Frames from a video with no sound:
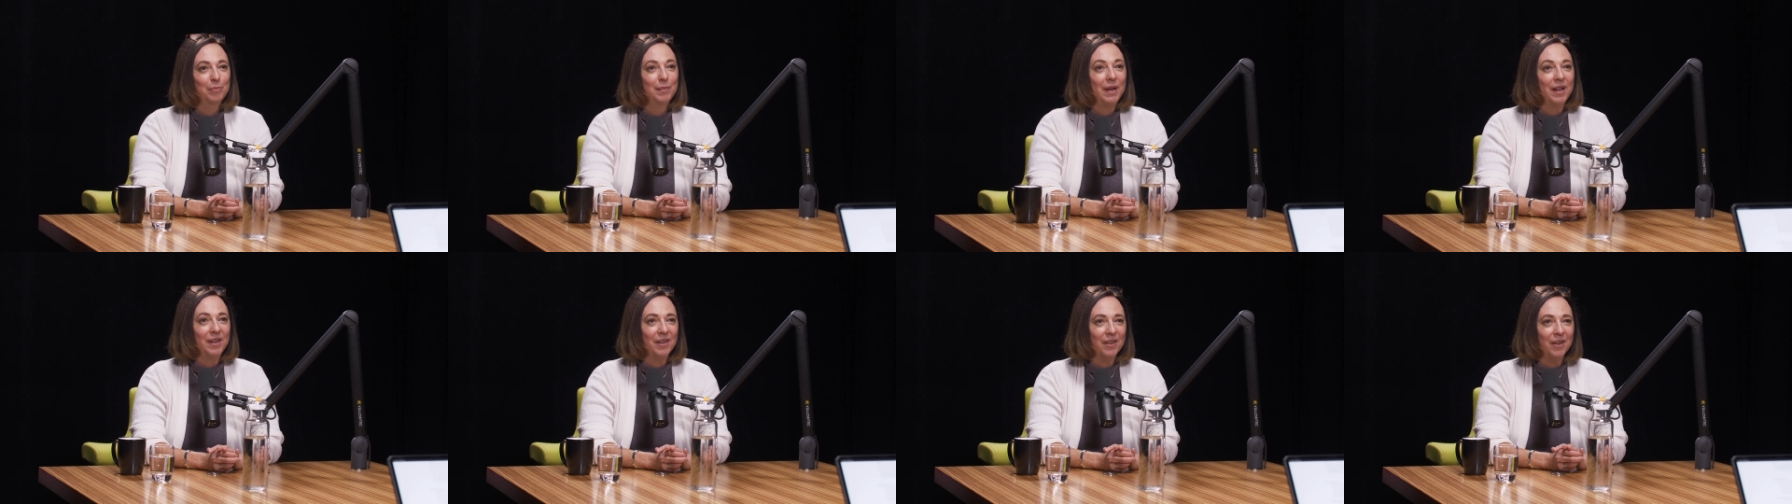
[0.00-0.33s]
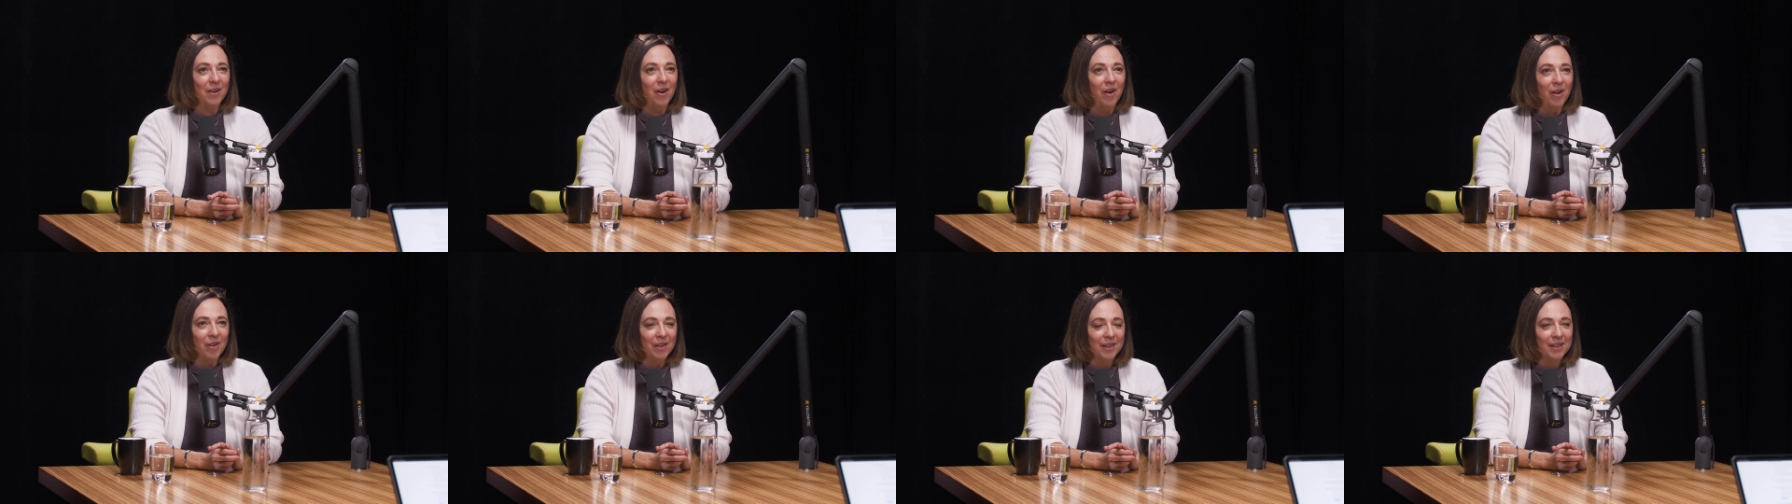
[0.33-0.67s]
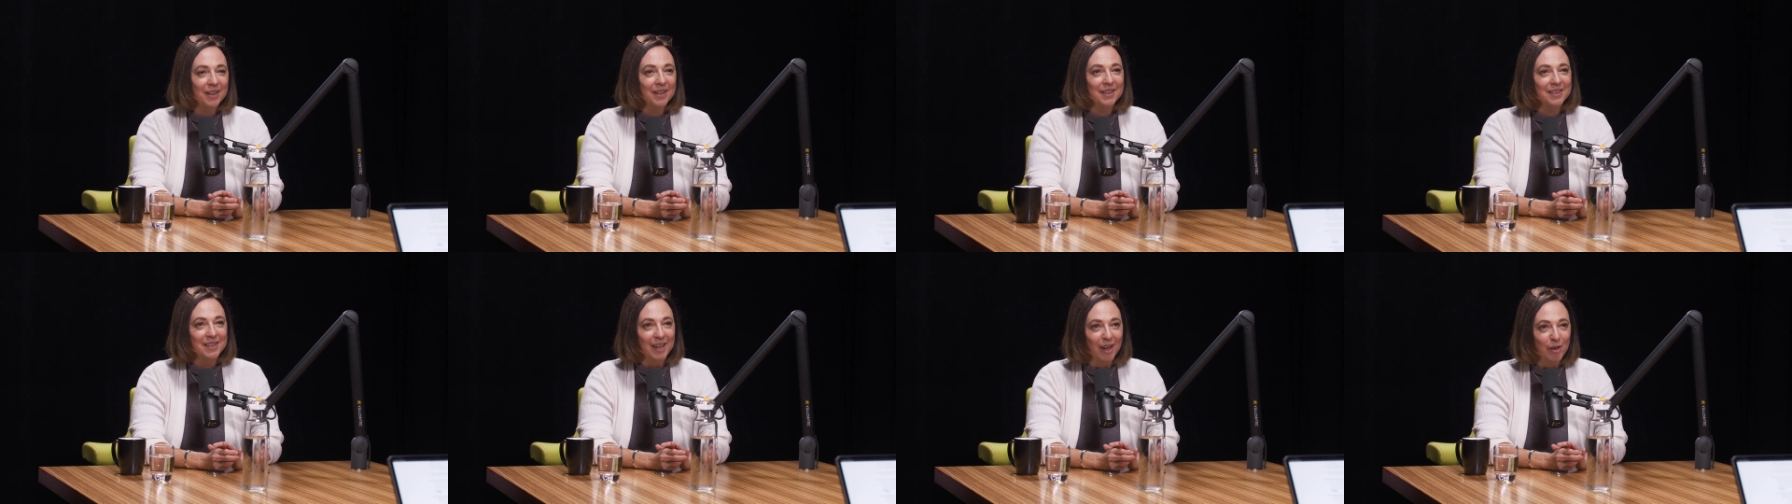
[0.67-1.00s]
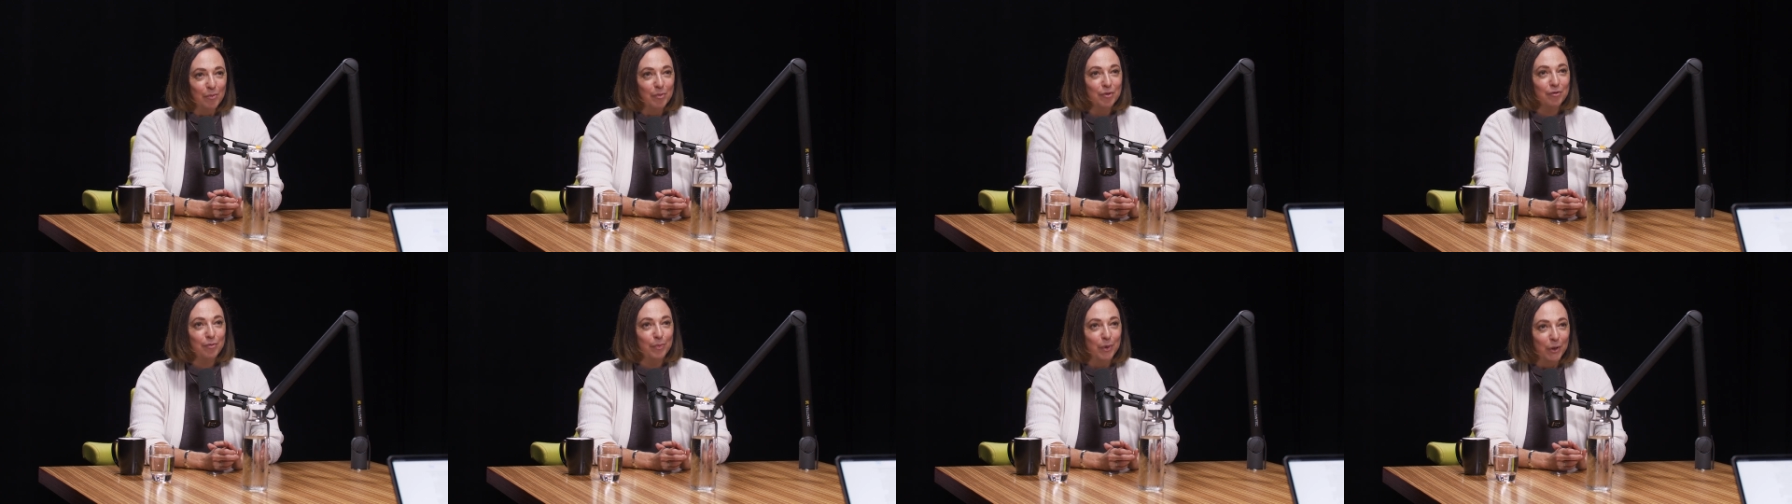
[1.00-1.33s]
melancholic
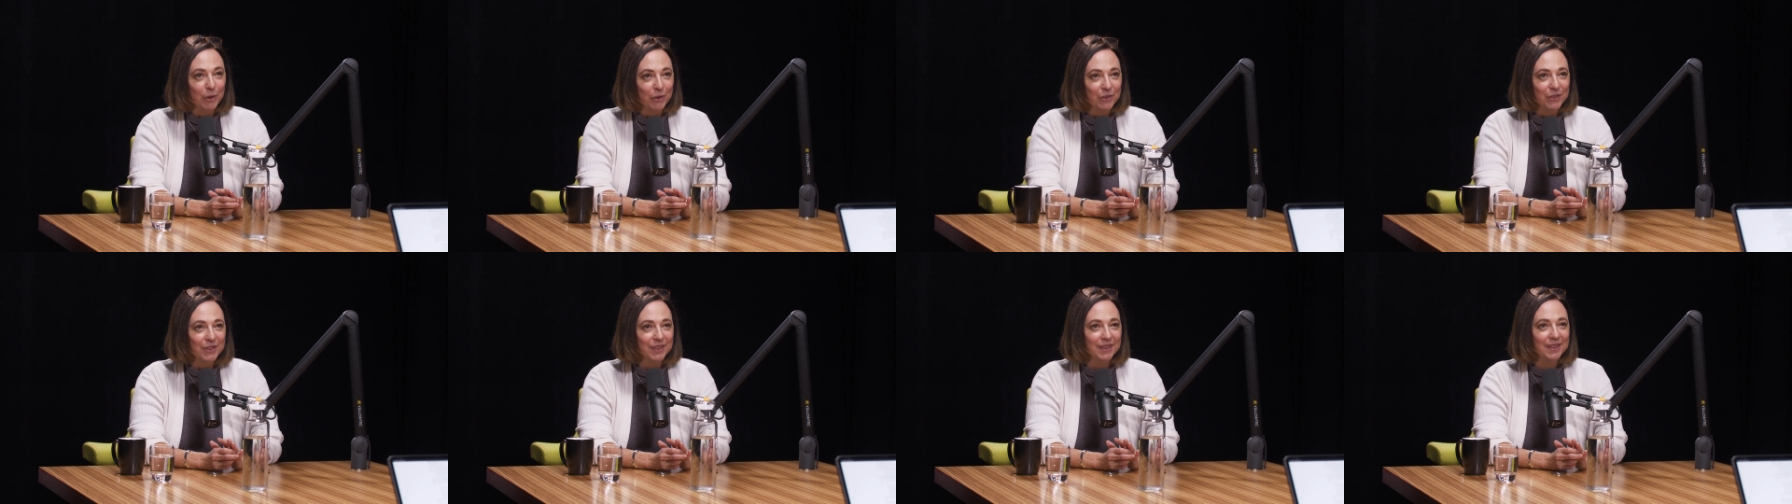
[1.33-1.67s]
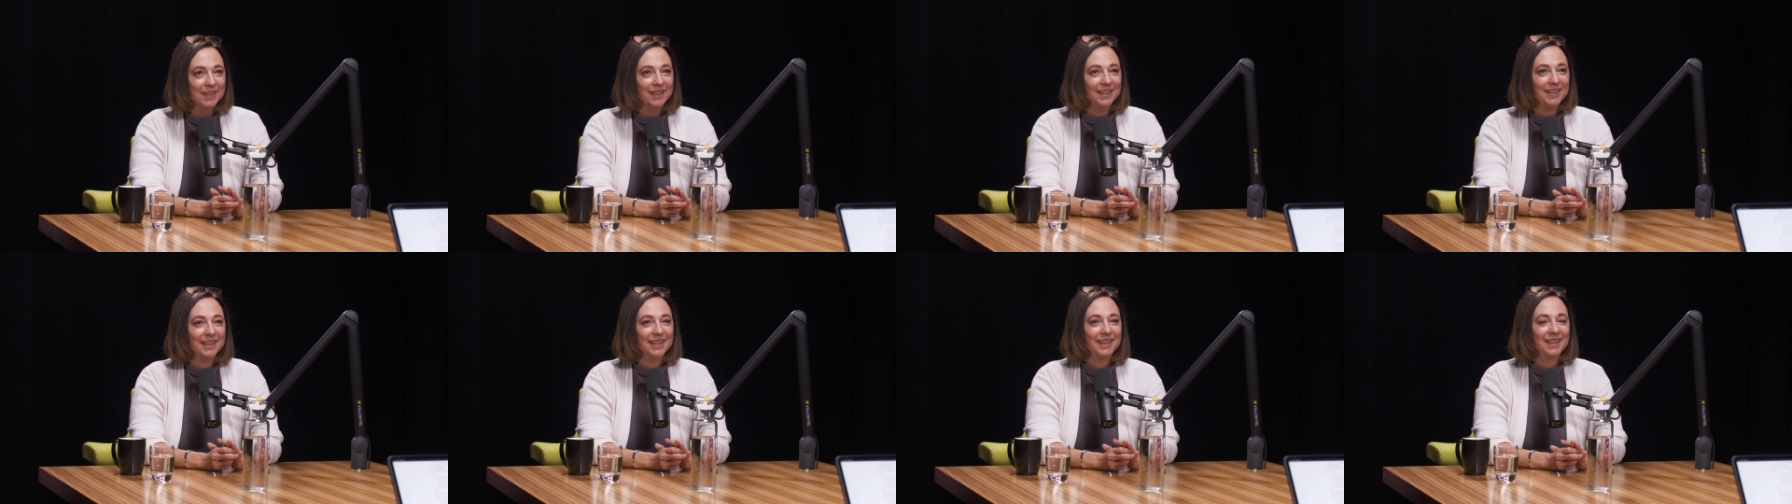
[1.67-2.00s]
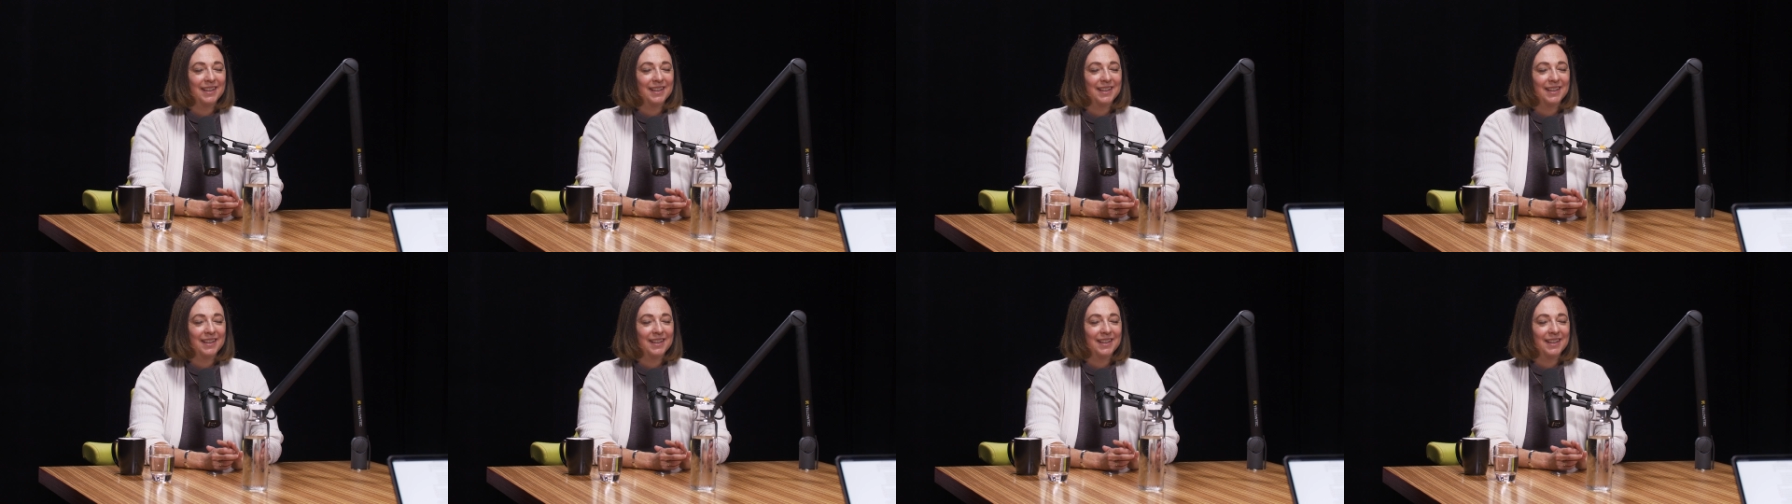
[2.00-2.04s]
type of person.